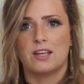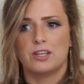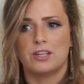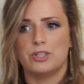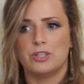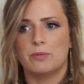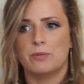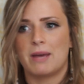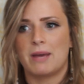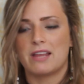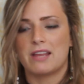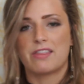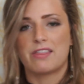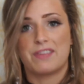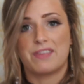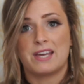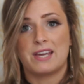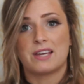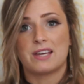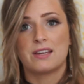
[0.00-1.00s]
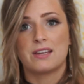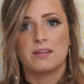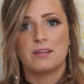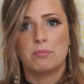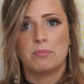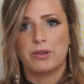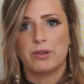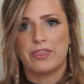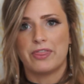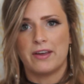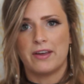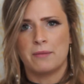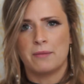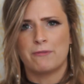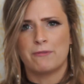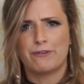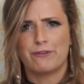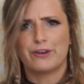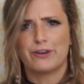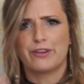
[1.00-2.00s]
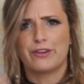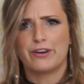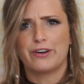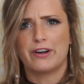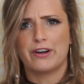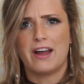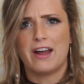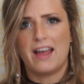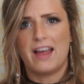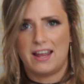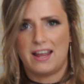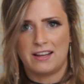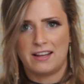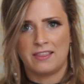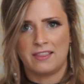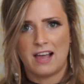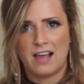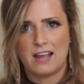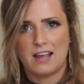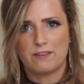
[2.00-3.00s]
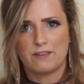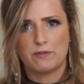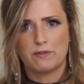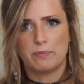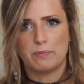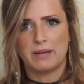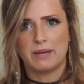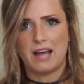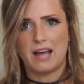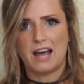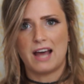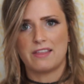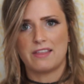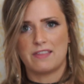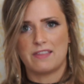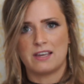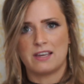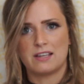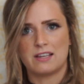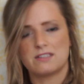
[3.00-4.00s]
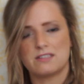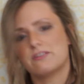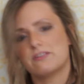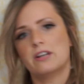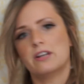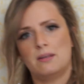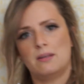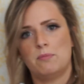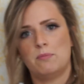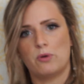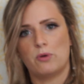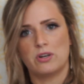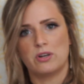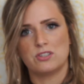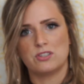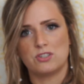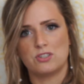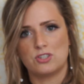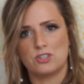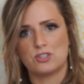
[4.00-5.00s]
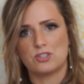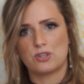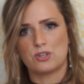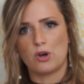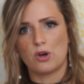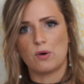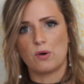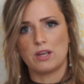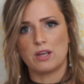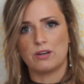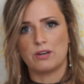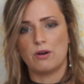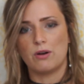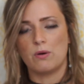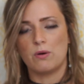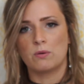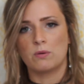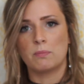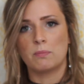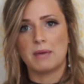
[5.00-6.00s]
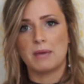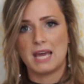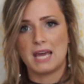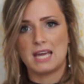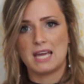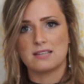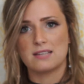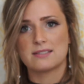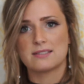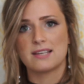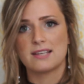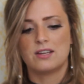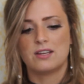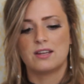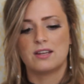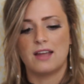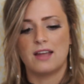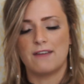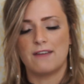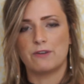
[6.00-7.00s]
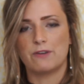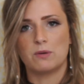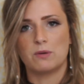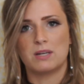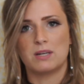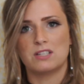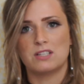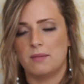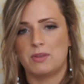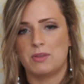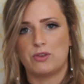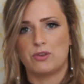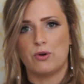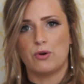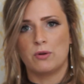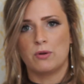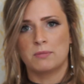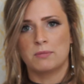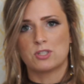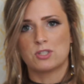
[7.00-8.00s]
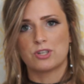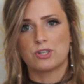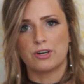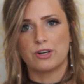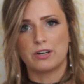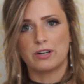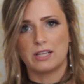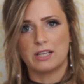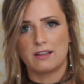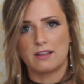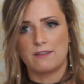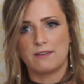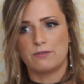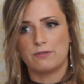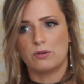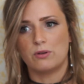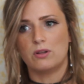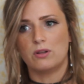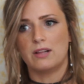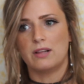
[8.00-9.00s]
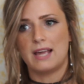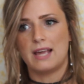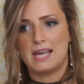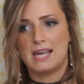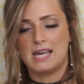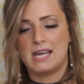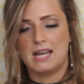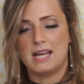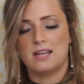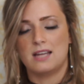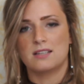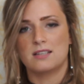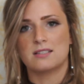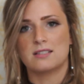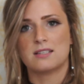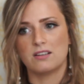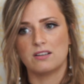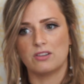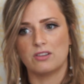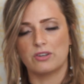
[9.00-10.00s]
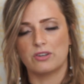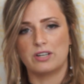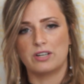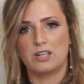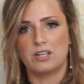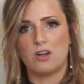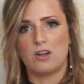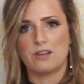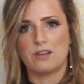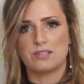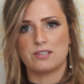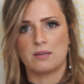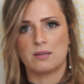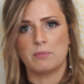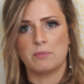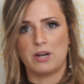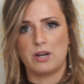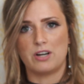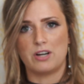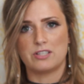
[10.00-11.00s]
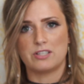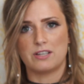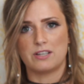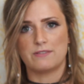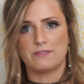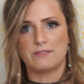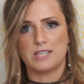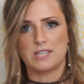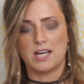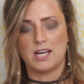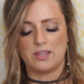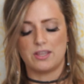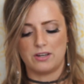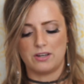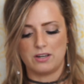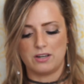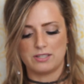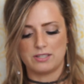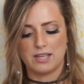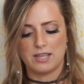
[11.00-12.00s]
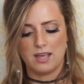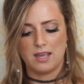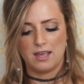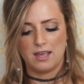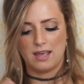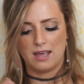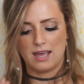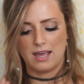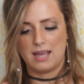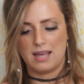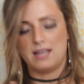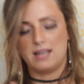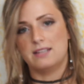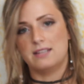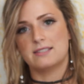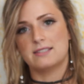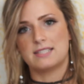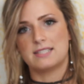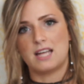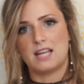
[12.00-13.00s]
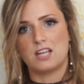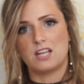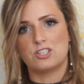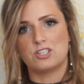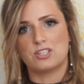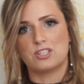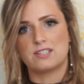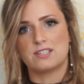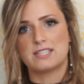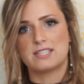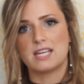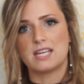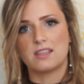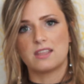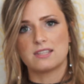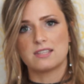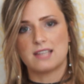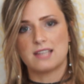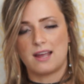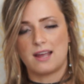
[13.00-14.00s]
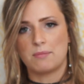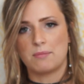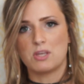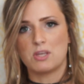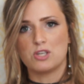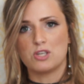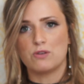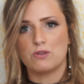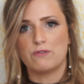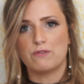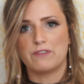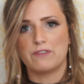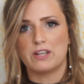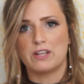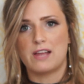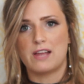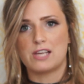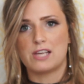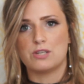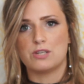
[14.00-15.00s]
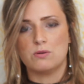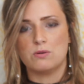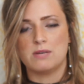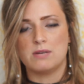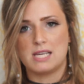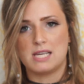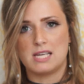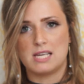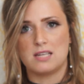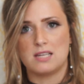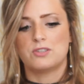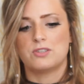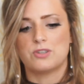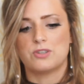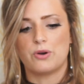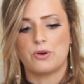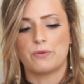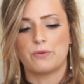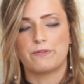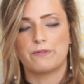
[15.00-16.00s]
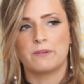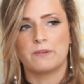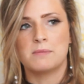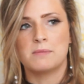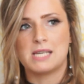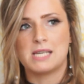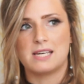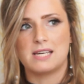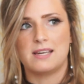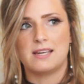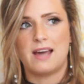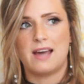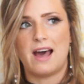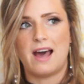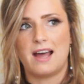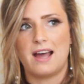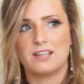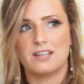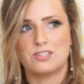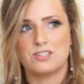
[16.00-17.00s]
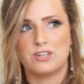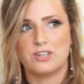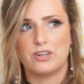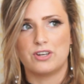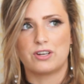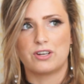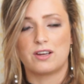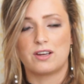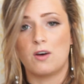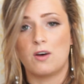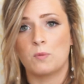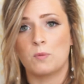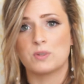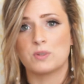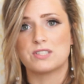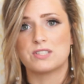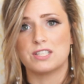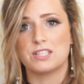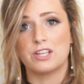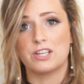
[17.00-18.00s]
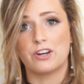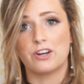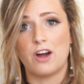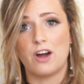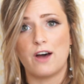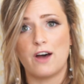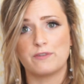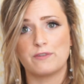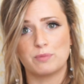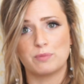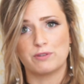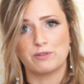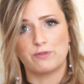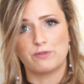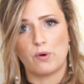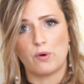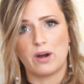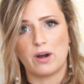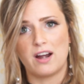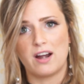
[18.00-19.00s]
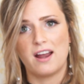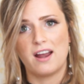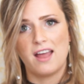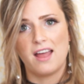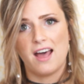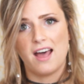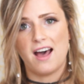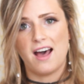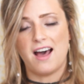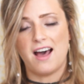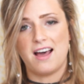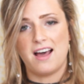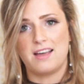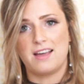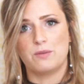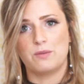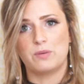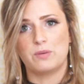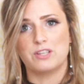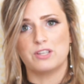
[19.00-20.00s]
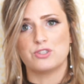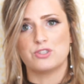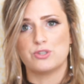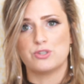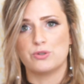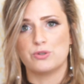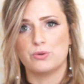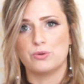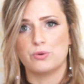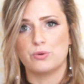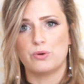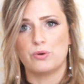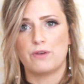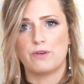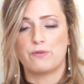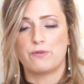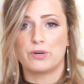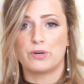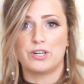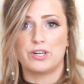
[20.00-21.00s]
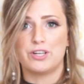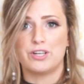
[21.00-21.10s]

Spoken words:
you might think put them further ahead in life, but I think it's very important to just go at your own pace. Everyone is at their own maturity level, and learning not to compare yourself to others and instead just take the time that you feel like you need. So for me, I took almost a year off before I went to a 4-year